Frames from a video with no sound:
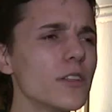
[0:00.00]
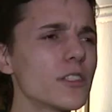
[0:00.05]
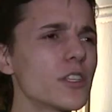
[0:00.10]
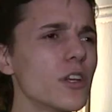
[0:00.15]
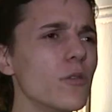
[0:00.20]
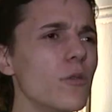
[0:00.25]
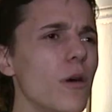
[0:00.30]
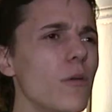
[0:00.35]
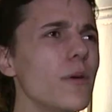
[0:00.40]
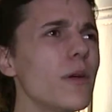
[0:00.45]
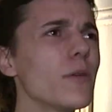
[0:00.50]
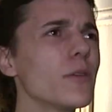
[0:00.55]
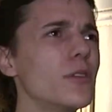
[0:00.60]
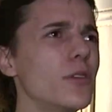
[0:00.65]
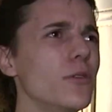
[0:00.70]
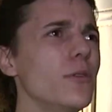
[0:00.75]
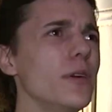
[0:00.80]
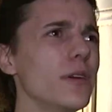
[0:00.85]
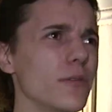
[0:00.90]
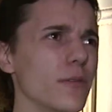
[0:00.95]
So what we were
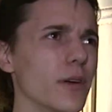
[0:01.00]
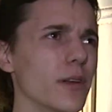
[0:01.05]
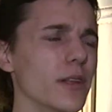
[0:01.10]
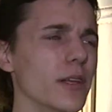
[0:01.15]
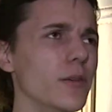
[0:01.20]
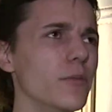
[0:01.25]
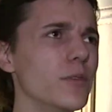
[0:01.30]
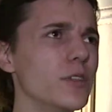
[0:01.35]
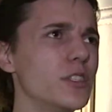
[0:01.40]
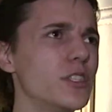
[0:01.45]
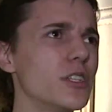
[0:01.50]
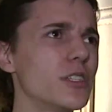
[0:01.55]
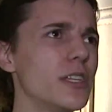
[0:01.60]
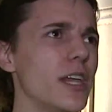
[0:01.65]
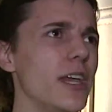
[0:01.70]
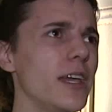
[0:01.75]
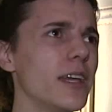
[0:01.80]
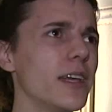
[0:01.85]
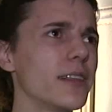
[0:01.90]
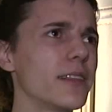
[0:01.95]
doing really was just
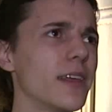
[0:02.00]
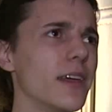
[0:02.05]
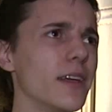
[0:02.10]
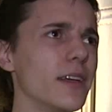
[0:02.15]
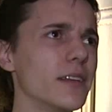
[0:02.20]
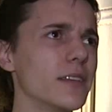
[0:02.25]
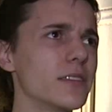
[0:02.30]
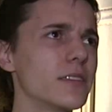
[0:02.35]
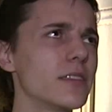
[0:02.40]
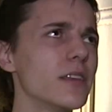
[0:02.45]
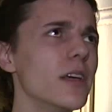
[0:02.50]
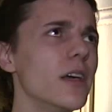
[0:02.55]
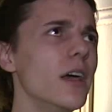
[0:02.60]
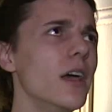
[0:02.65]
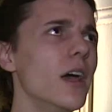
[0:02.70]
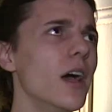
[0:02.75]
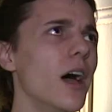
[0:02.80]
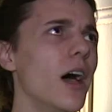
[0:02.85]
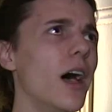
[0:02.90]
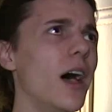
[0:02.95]
taking things
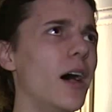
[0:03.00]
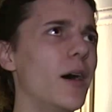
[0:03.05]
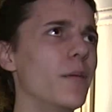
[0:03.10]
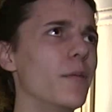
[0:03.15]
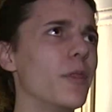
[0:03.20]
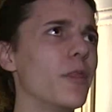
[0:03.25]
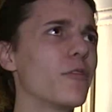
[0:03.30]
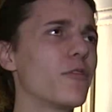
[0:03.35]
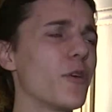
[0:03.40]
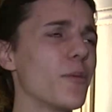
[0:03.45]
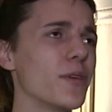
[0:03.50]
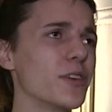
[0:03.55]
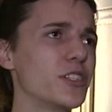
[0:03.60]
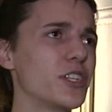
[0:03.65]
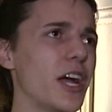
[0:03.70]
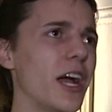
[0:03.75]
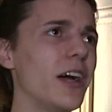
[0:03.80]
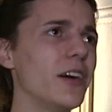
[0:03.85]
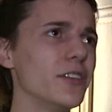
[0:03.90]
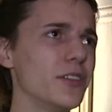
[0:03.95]
from our
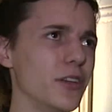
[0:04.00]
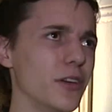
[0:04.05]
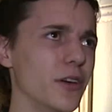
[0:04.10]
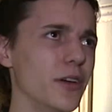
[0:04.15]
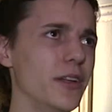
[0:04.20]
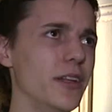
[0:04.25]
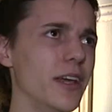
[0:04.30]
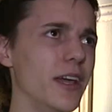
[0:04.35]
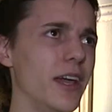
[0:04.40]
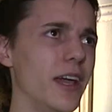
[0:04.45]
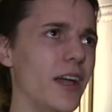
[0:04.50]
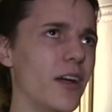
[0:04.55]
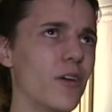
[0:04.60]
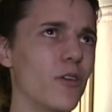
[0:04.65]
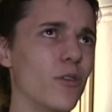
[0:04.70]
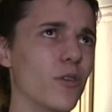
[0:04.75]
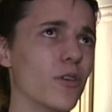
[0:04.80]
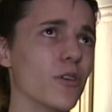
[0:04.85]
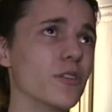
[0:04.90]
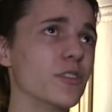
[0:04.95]
childhood
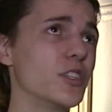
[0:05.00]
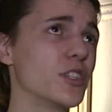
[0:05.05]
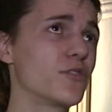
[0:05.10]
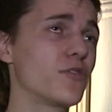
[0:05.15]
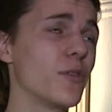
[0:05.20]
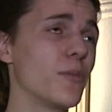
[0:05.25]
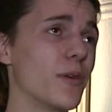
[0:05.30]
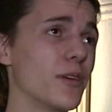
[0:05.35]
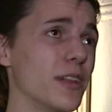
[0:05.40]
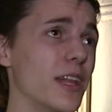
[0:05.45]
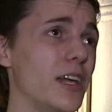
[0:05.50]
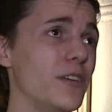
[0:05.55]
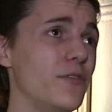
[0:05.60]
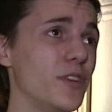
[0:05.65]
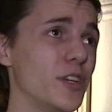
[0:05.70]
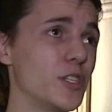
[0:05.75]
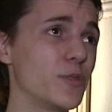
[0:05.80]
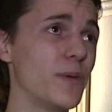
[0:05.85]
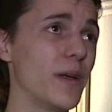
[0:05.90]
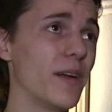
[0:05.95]
or just from our life
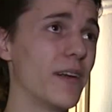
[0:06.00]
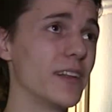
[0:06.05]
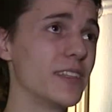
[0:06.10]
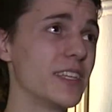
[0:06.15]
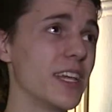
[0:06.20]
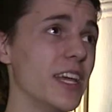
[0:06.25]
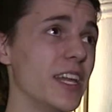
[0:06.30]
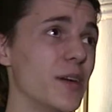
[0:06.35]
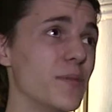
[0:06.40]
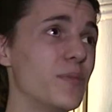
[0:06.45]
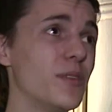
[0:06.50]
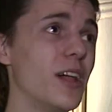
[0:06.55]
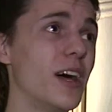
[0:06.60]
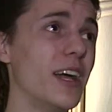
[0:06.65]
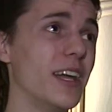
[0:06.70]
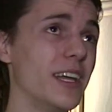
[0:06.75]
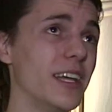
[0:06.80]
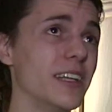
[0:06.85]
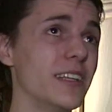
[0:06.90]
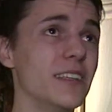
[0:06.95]
experience and
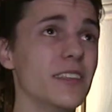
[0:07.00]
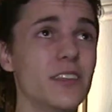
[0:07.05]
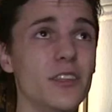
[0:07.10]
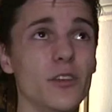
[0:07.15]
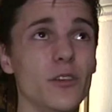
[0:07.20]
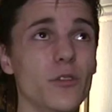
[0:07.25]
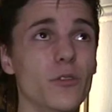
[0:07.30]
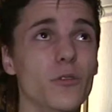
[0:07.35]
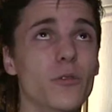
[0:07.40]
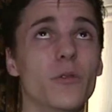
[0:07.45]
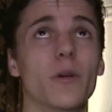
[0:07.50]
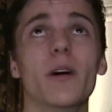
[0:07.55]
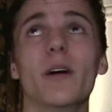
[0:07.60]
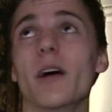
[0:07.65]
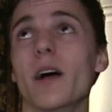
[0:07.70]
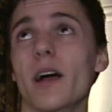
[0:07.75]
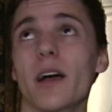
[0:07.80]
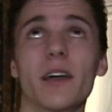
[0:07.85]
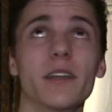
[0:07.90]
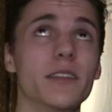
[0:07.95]
applying it to
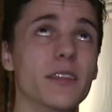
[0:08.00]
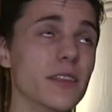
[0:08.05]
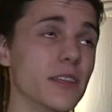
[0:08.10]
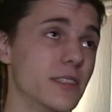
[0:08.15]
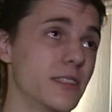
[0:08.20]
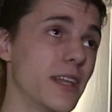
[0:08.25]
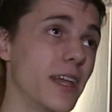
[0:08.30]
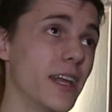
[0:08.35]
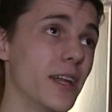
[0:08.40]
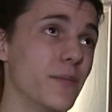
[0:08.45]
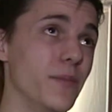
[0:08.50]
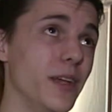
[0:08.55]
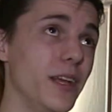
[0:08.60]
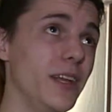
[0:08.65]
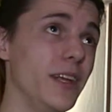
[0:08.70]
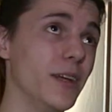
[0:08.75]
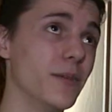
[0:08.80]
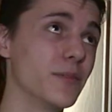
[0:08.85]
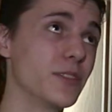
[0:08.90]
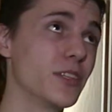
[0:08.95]
the stand-up
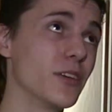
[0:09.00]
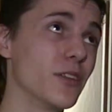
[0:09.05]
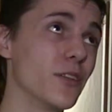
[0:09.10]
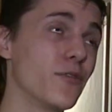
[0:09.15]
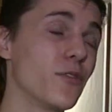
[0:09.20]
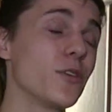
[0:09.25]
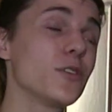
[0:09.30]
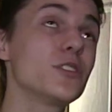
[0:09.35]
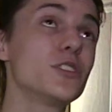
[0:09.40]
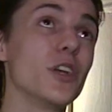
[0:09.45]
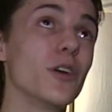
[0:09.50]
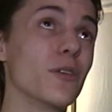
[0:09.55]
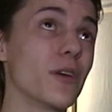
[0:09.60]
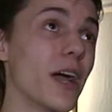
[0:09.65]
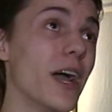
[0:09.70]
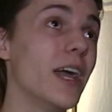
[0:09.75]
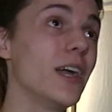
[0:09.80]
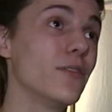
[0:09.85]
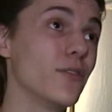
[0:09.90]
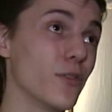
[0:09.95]
medium. So the first joke
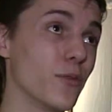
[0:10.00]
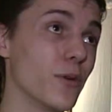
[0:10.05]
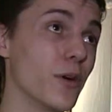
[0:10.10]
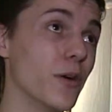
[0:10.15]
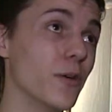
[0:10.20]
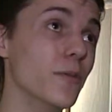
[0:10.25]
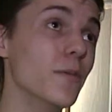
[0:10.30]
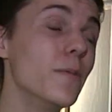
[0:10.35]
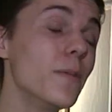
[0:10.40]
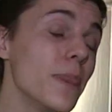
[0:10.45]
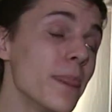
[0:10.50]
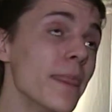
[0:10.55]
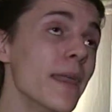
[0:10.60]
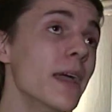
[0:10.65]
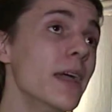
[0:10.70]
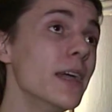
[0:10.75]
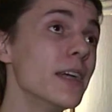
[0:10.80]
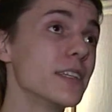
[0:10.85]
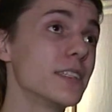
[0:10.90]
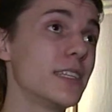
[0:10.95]
I ever wrote
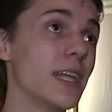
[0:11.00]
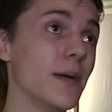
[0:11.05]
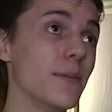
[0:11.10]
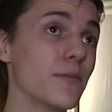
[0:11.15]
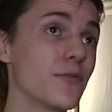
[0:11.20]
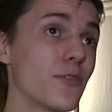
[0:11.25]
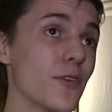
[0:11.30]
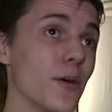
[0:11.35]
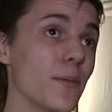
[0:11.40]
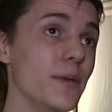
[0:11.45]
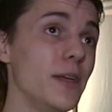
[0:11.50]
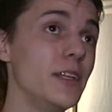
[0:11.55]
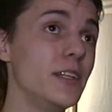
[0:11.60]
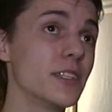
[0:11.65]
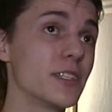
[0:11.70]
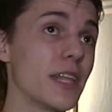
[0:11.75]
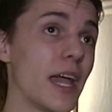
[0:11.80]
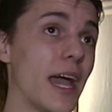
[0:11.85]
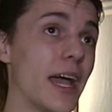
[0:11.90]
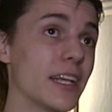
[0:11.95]
stemmed from, he
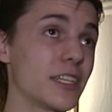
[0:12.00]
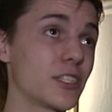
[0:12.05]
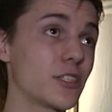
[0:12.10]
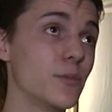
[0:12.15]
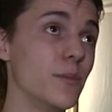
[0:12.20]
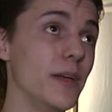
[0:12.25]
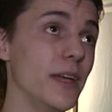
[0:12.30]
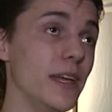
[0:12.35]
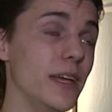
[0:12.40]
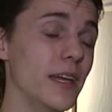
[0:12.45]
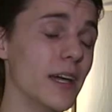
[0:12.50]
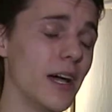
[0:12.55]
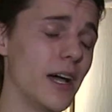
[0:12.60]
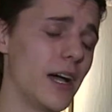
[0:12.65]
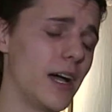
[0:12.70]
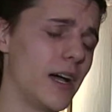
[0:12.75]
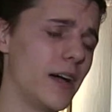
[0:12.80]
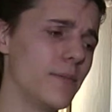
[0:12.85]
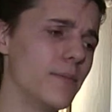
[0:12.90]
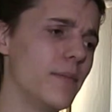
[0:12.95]
just asked me,
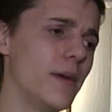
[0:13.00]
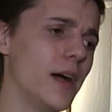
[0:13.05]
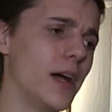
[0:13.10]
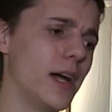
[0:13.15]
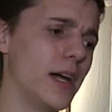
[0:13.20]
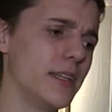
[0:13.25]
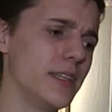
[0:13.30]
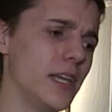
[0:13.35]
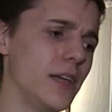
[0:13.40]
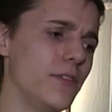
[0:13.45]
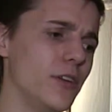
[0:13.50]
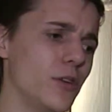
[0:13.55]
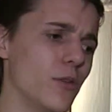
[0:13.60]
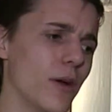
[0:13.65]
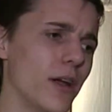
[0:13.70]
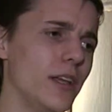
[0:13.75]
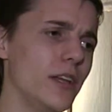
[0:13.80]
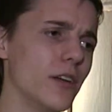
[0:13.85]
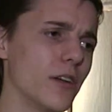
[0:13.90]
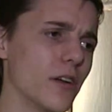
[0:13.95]
David
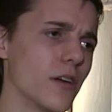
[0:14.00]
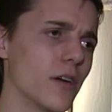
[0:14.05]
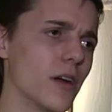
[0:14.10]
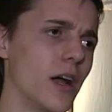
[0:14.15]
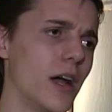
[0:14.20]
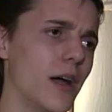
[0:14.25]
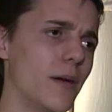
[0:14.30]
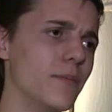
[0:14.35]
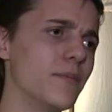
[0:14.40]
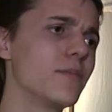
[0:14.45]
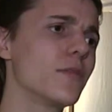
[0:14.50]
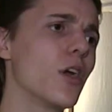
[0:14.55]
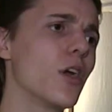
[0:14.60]
Granier